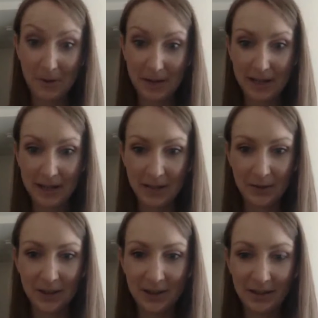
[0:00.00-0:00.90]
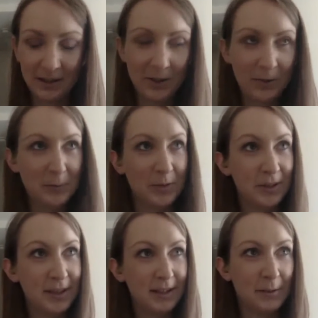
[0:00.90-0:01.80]
to to
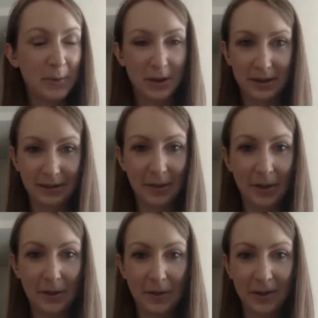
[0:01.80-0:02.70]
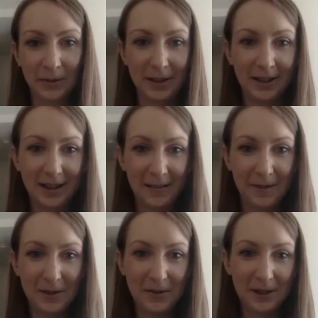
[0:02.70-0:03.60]
proceed or pr with the coursework if you
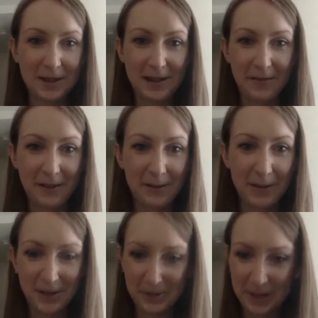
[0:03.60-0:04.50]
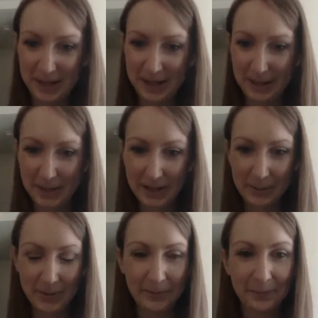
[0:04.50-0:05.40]
know that you have a mentor meeting coming up.
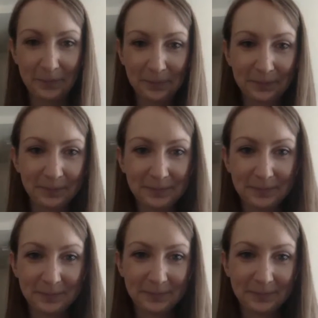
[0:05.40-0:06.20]
That's